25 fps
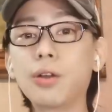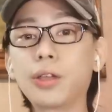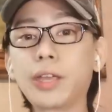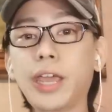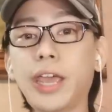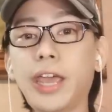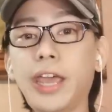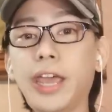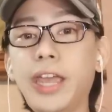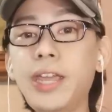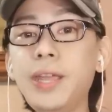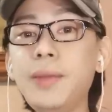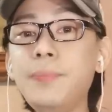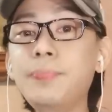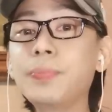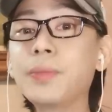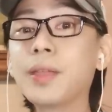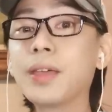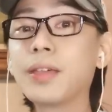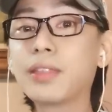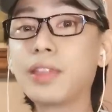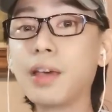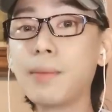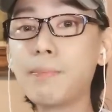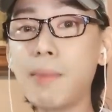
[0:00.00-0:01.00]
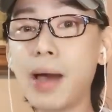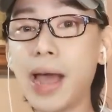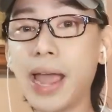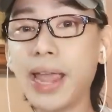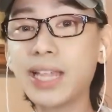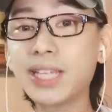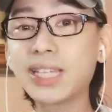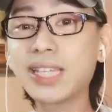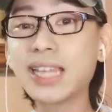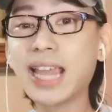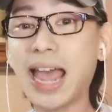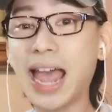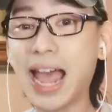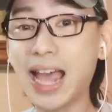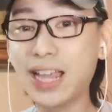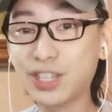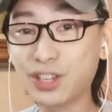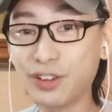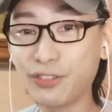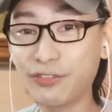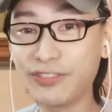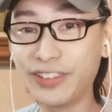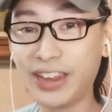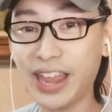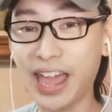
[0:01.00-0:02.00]
Okay, the mics
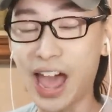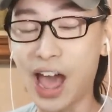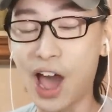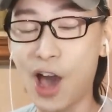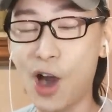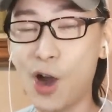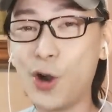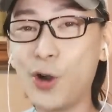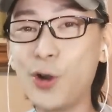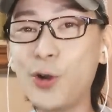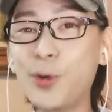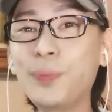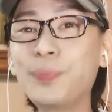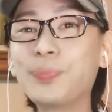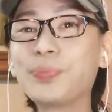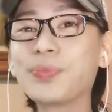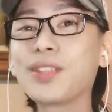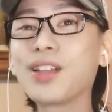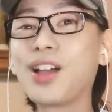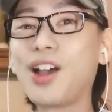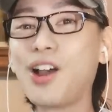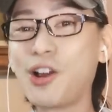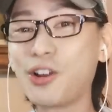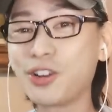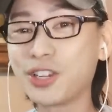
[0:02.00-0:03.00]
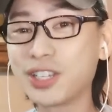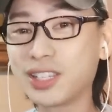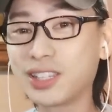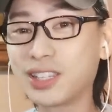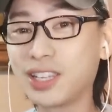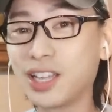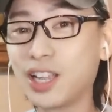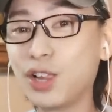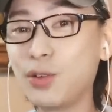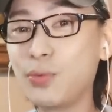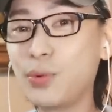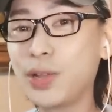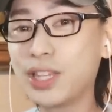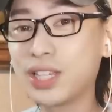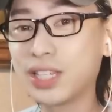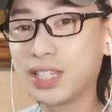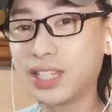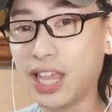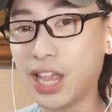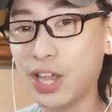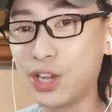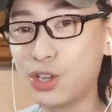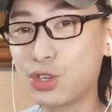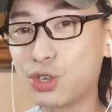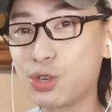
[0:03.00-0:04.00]
as of now are still with
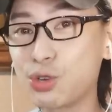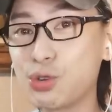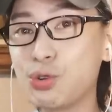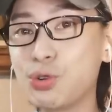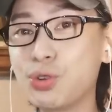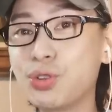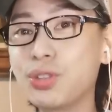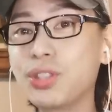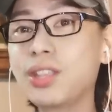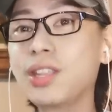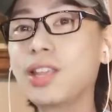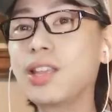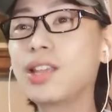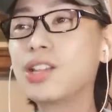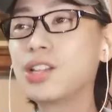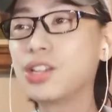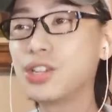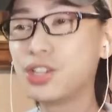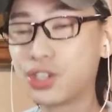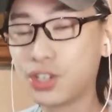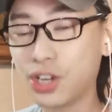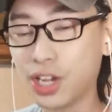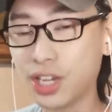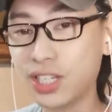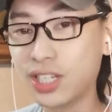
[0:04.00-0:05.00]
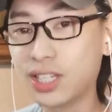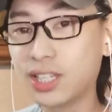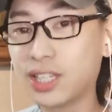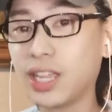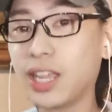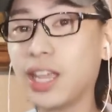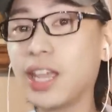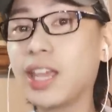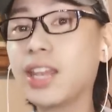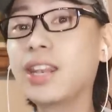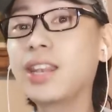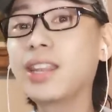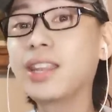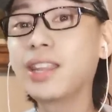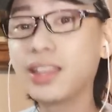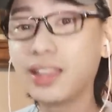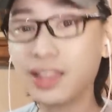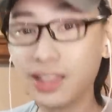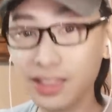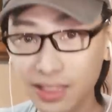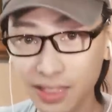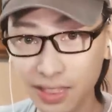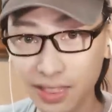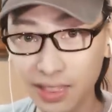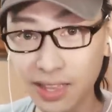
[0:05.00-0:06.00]
Sejun, Justin,
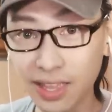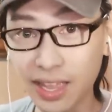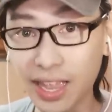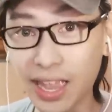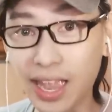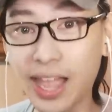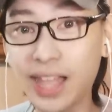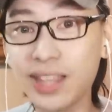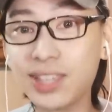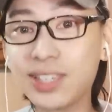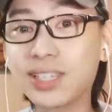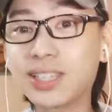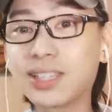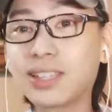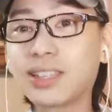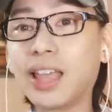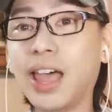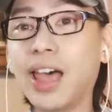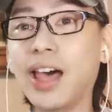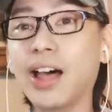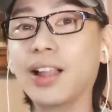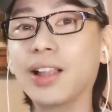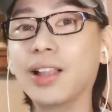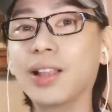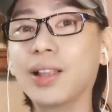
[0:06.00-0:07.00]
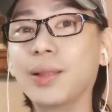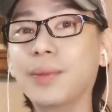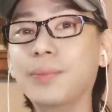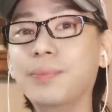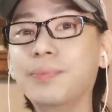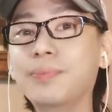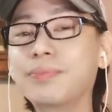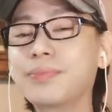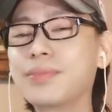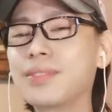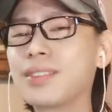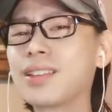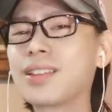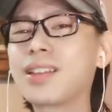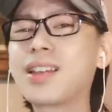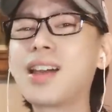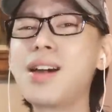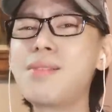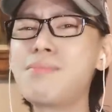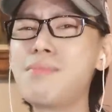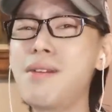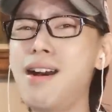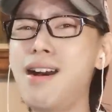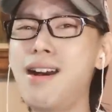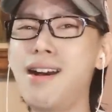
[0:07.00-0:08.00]
and Stell.
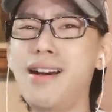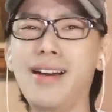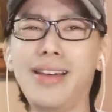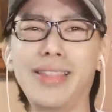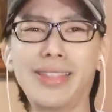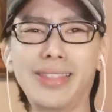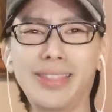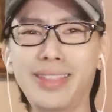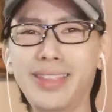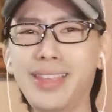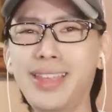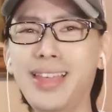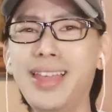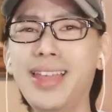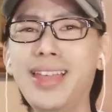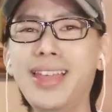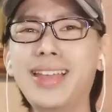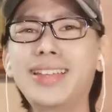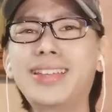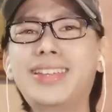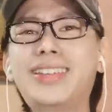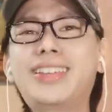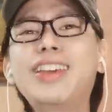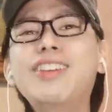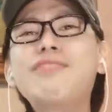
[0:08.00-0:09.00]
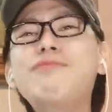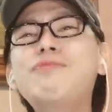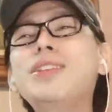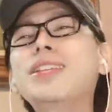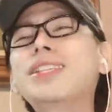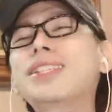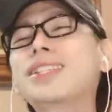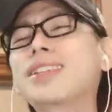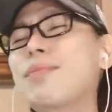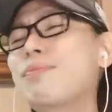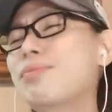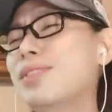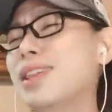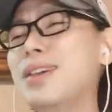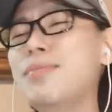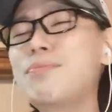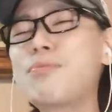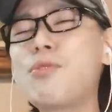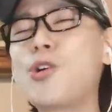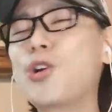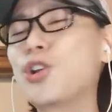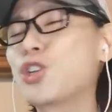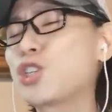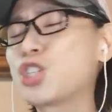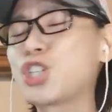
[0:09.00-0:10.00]
Come on, give me something
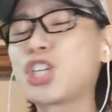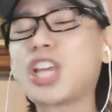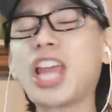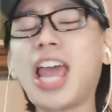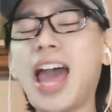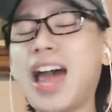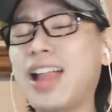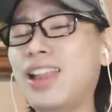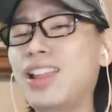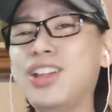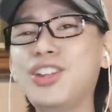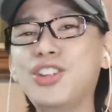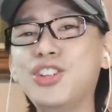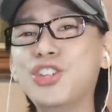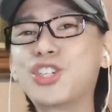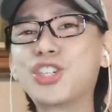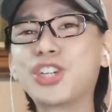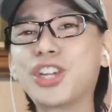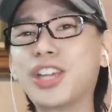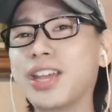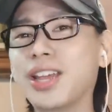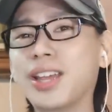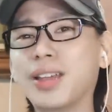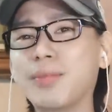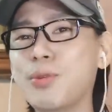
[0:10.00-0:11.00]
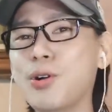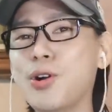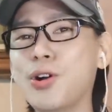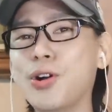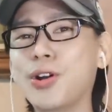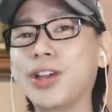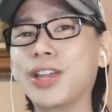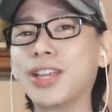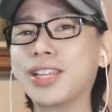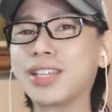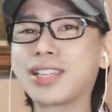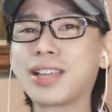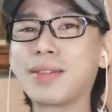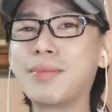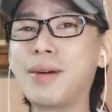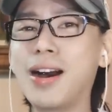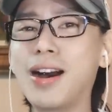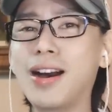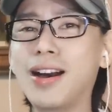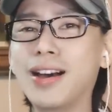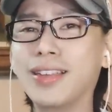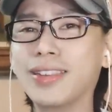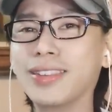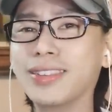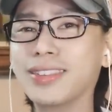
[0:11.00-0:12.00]
more challenging, boys. Come
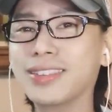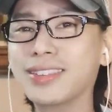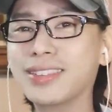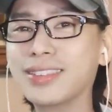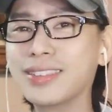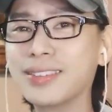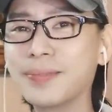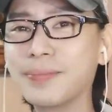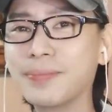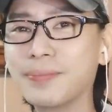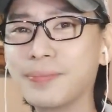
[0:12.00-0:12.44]
on.